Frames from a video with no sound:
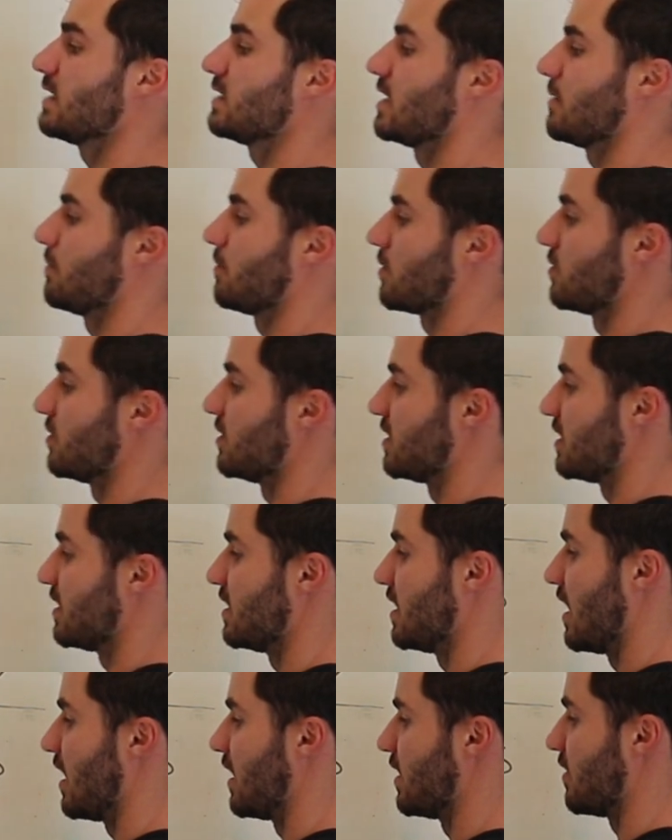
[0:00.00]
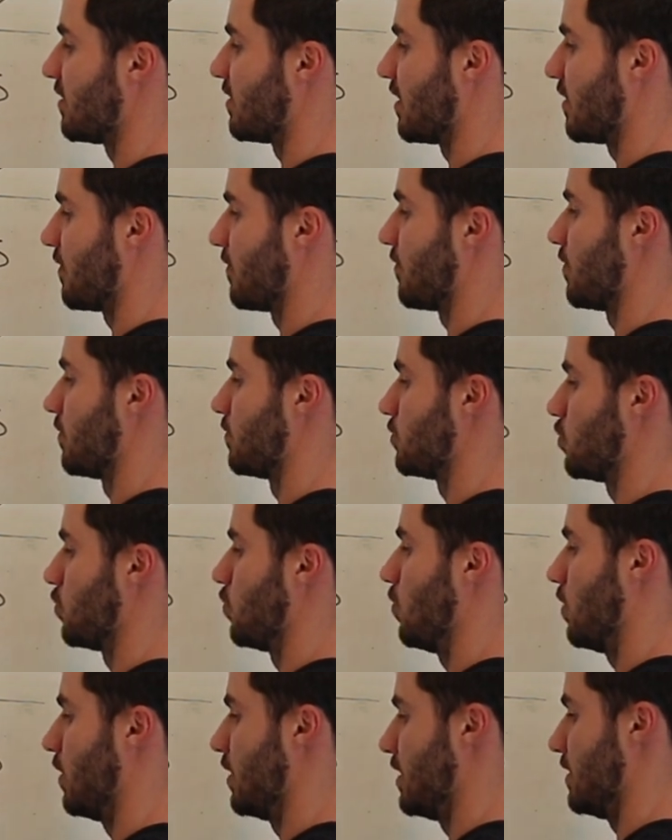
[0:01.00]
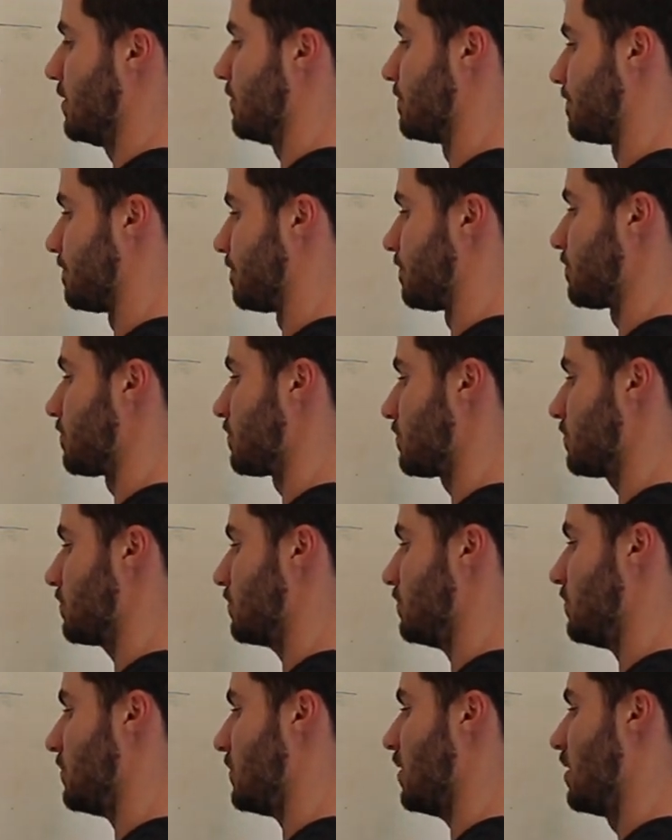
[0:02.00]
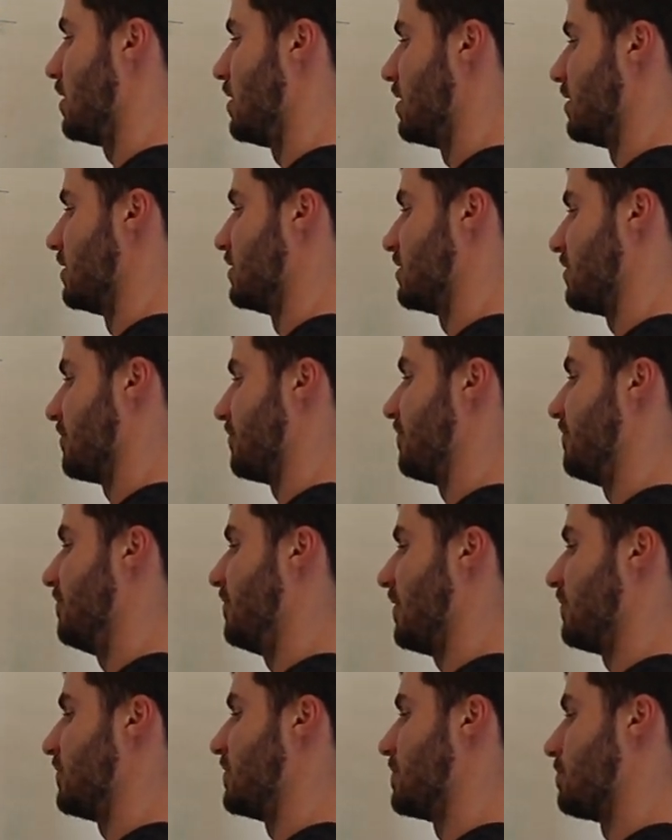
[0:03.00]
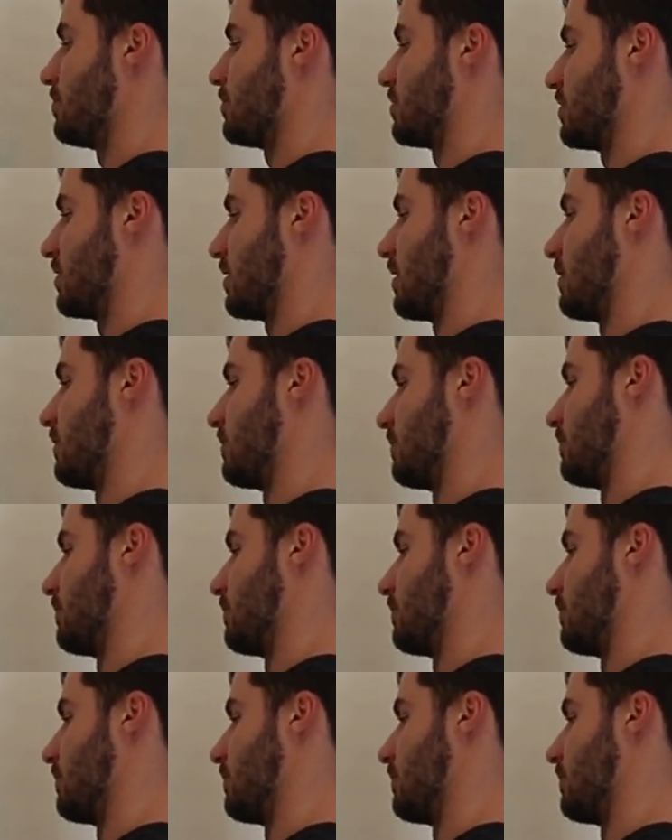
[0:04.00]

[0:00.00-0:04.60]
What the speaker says: typically see anything from 20 to 50%